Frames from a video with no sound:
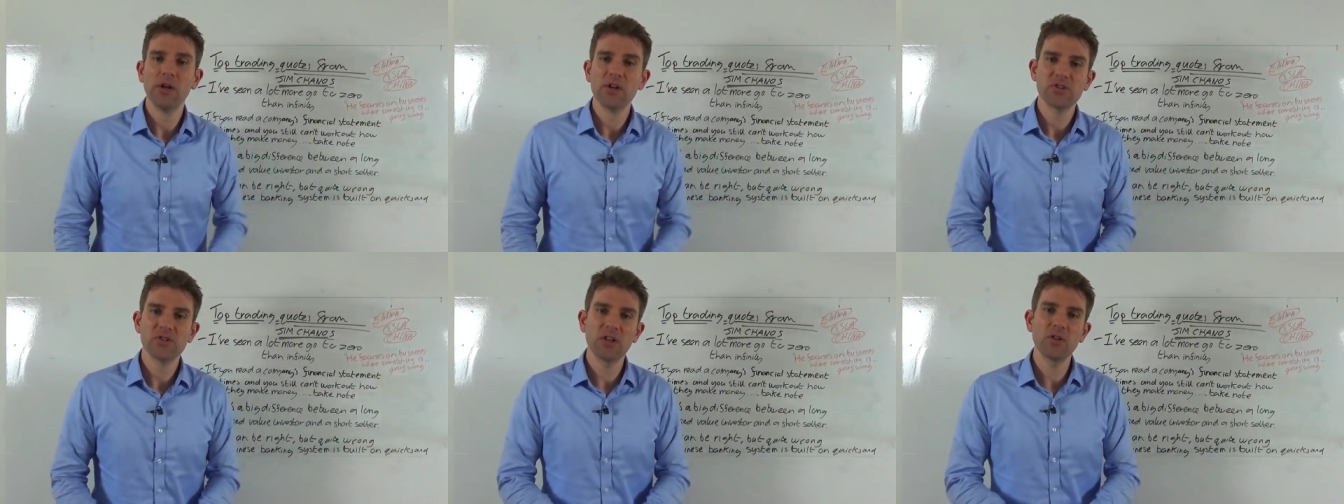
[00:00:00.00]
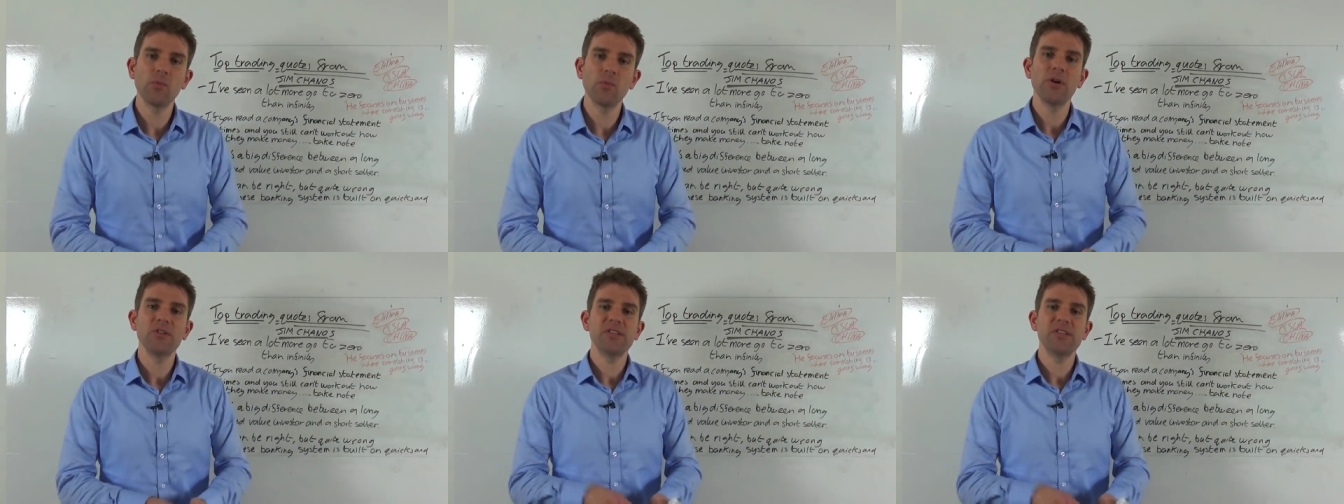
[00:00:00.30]
So in
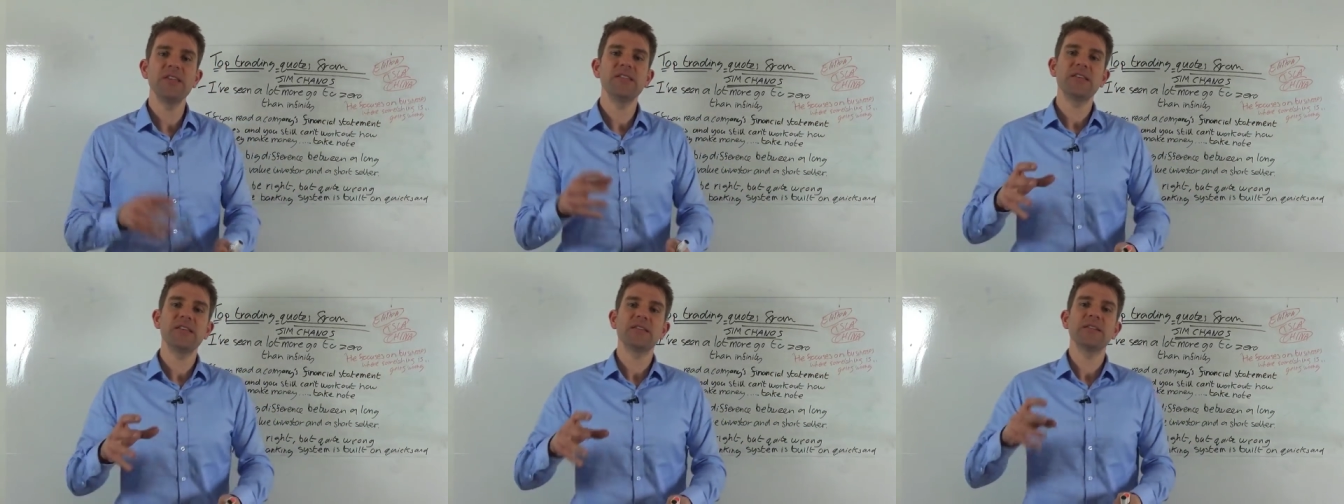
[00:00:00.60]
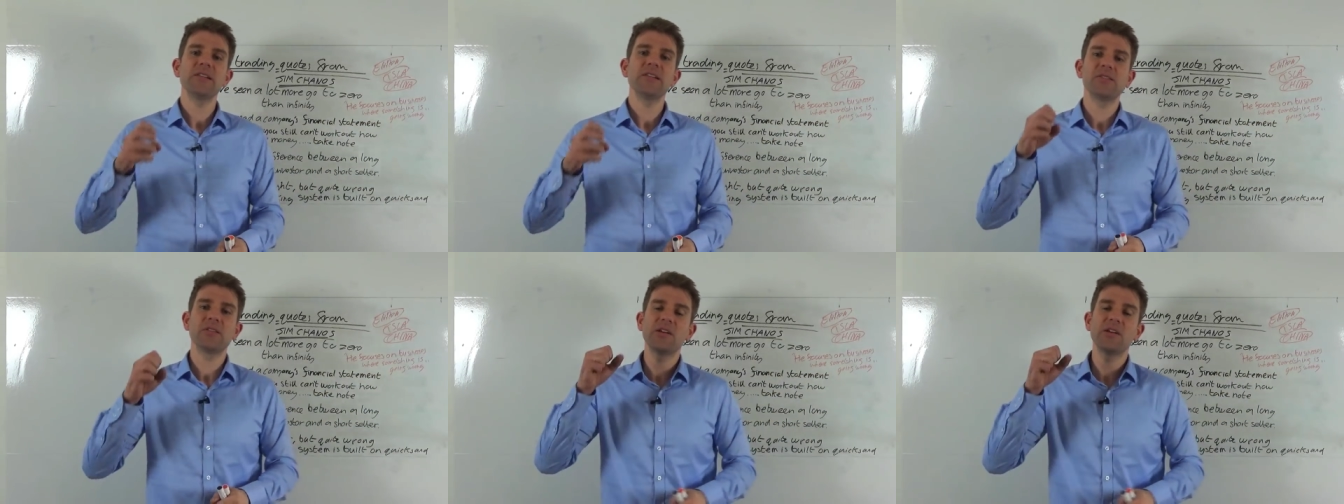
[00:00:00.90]
other words, he says,
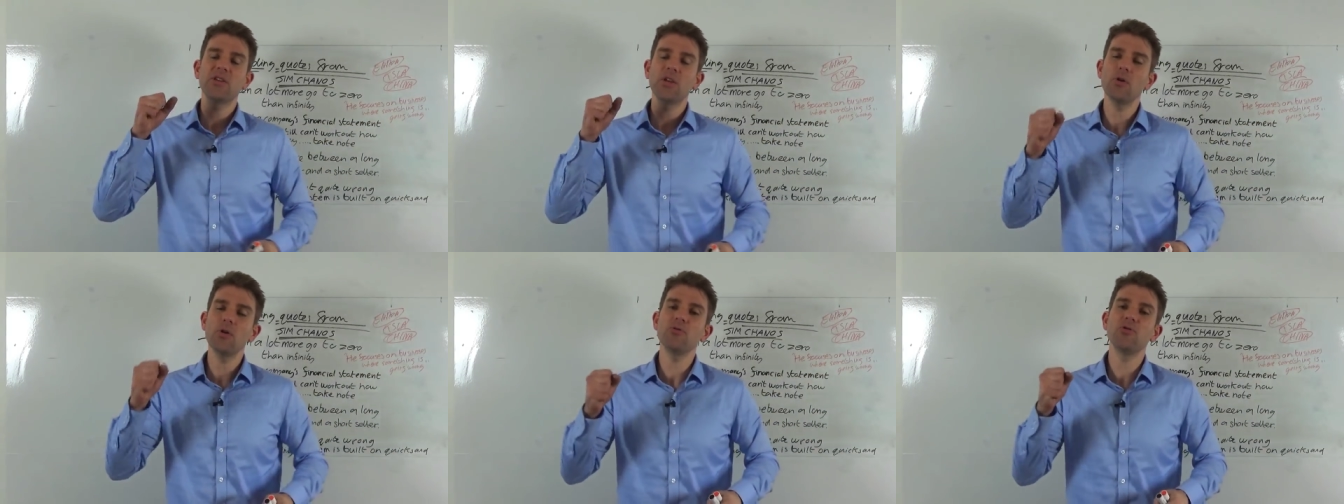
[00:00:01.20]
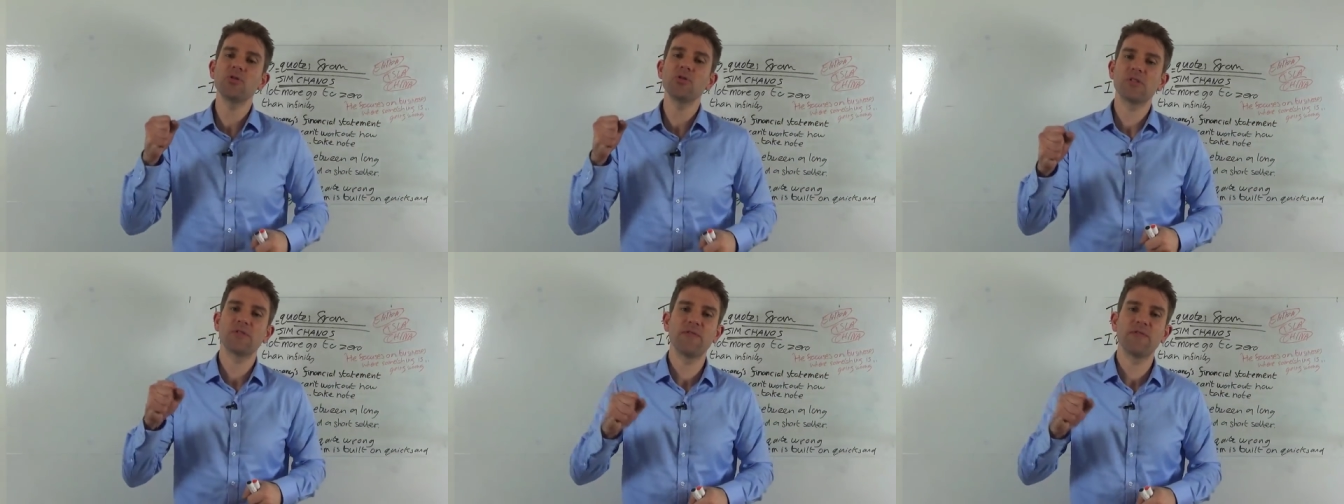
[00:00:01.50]
listen, I don't
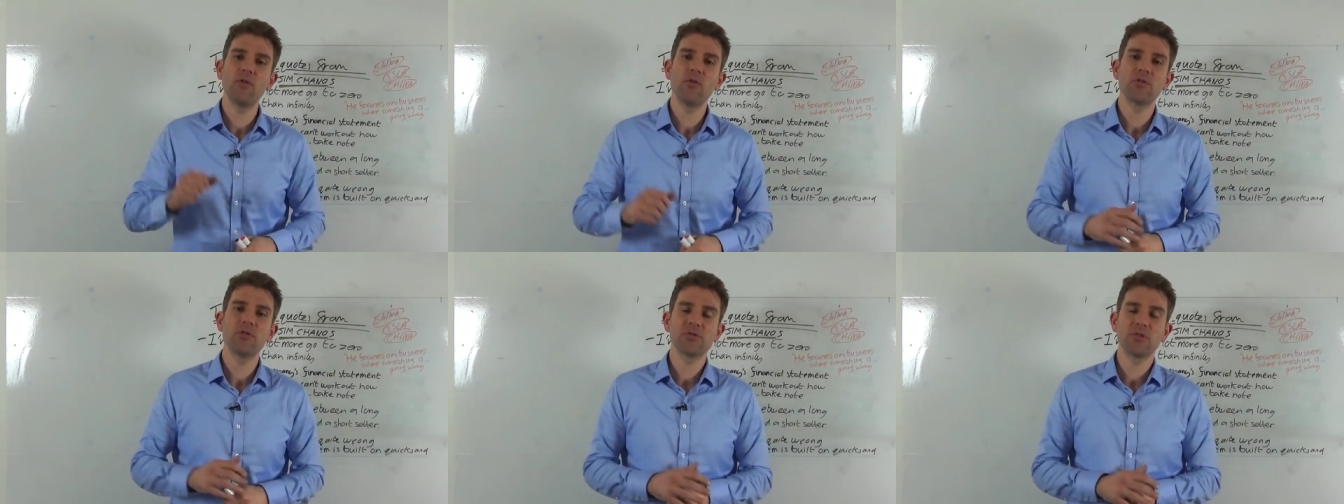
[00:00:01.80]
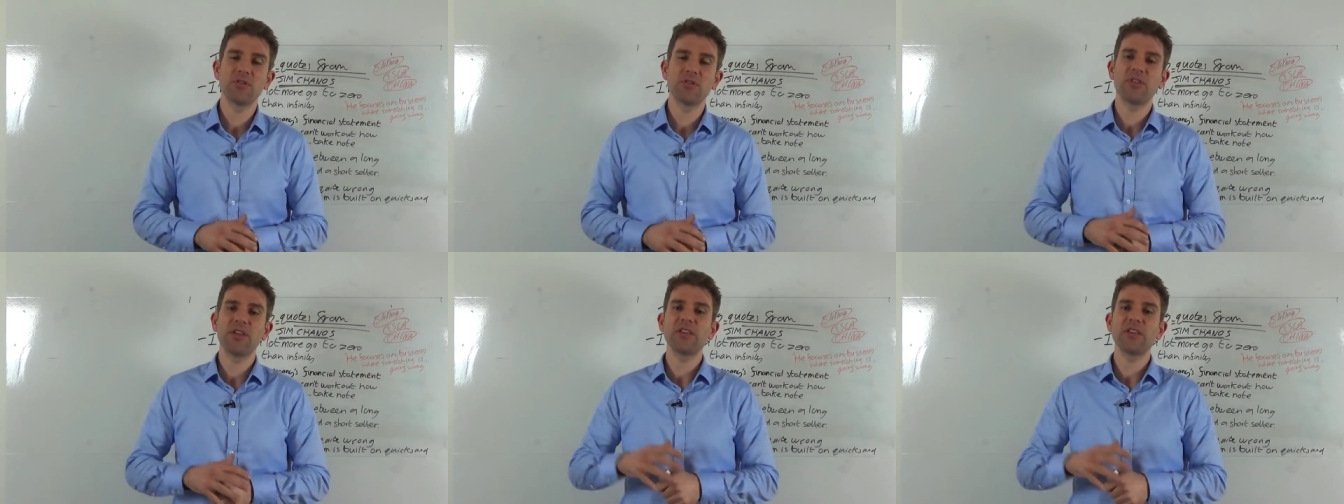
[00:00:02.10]
just focus
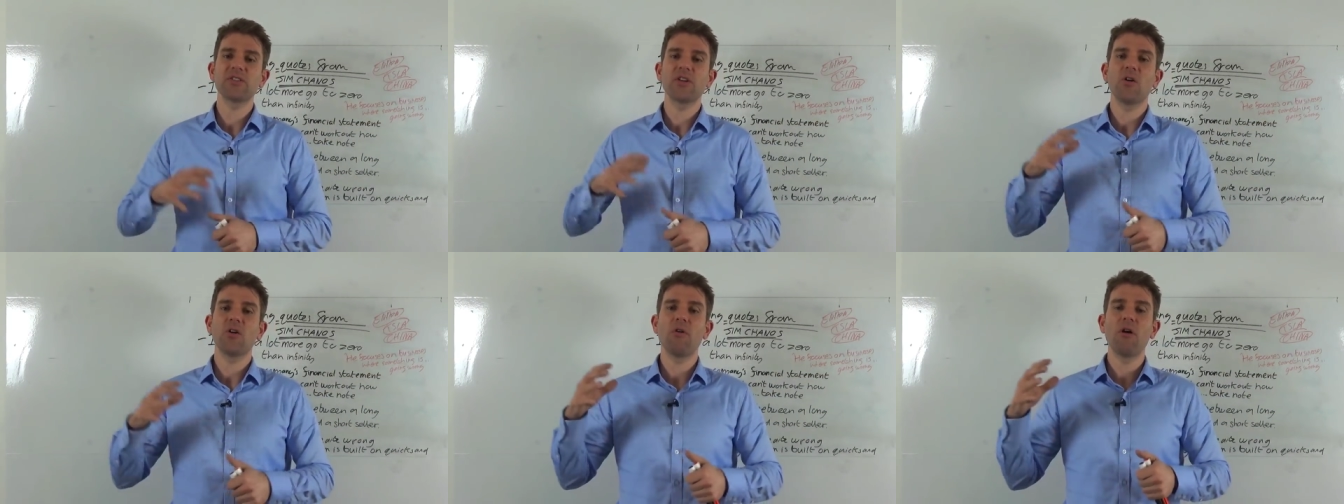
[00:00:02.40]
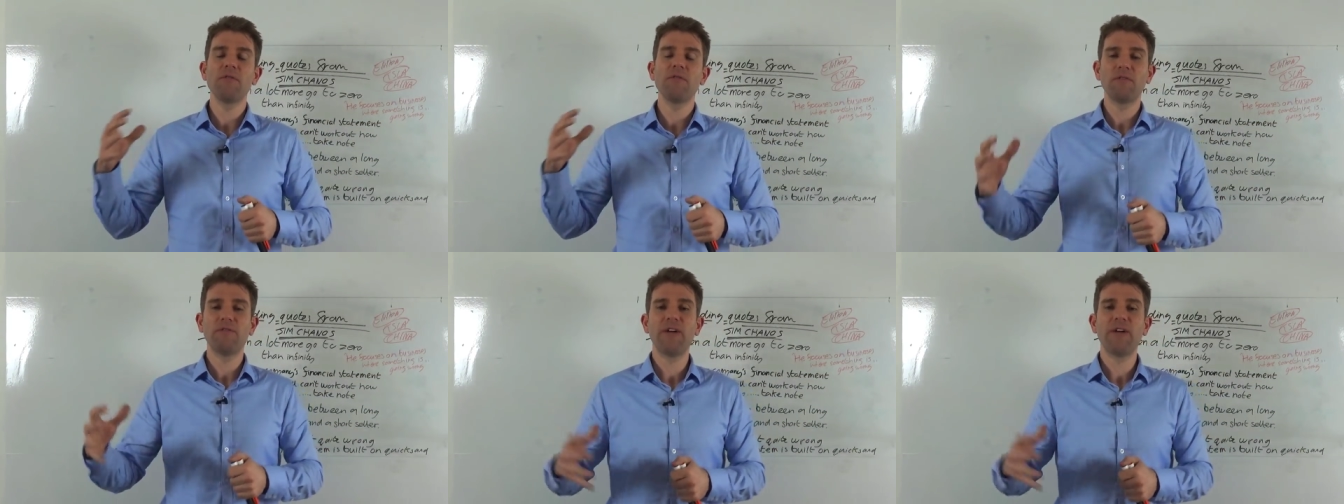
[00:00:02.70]
on things that are
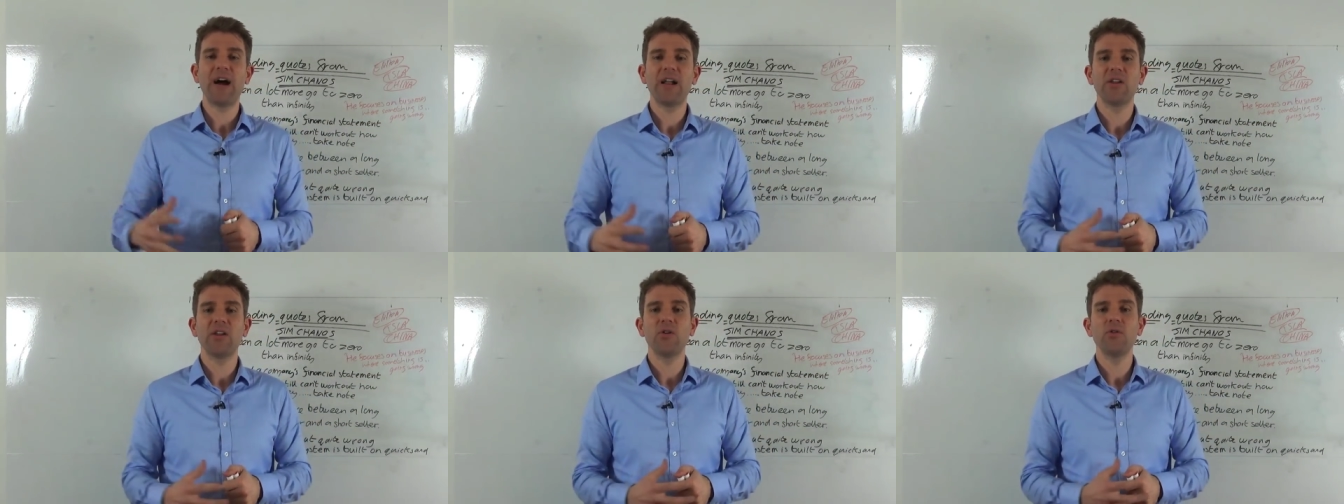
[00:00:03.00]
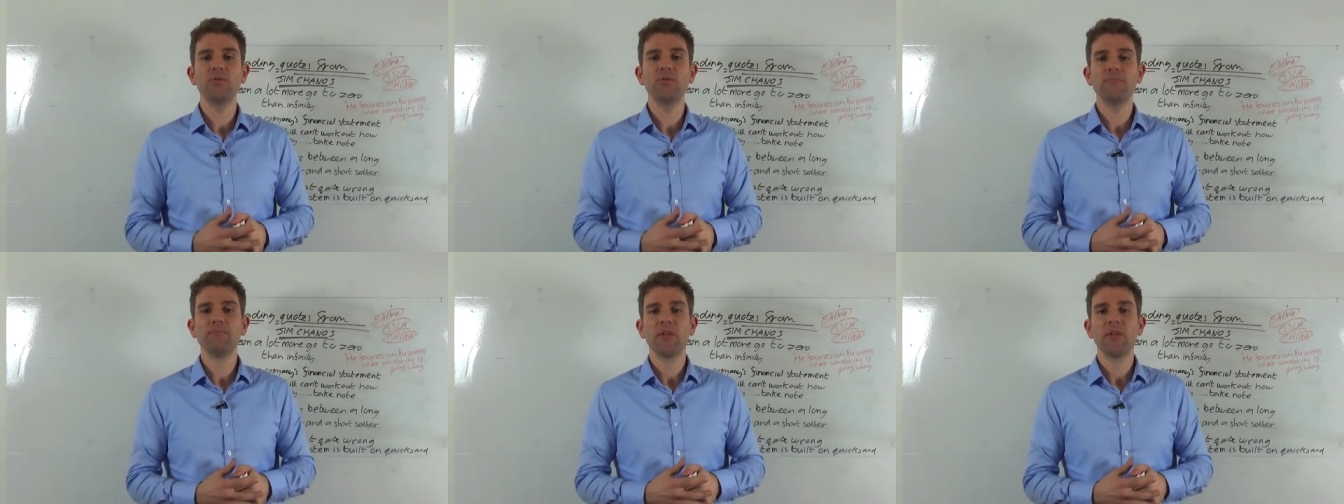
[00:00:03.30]

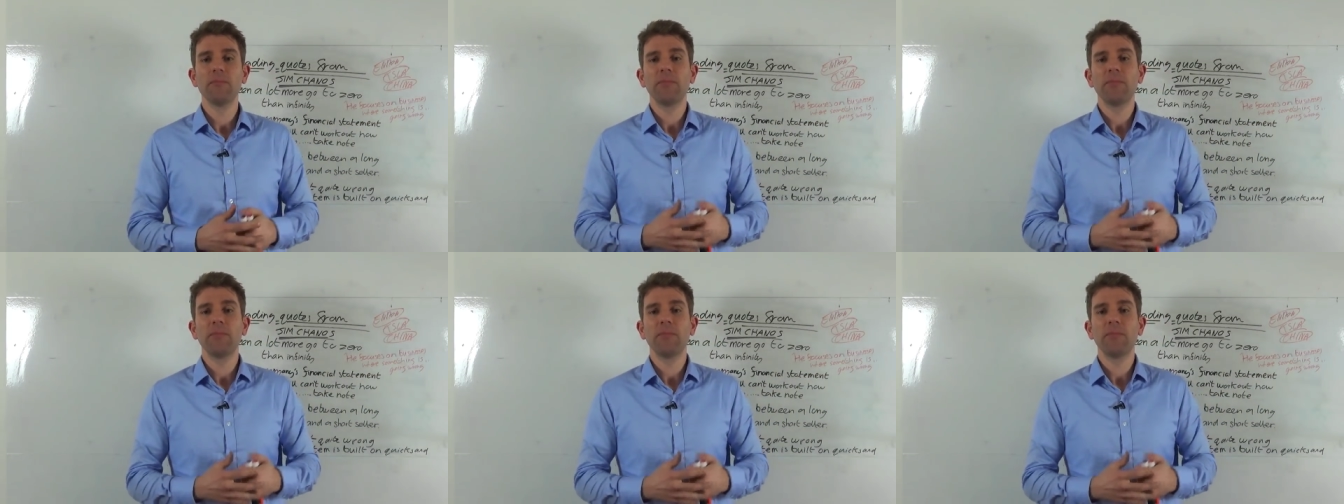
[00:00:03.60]
overvalued,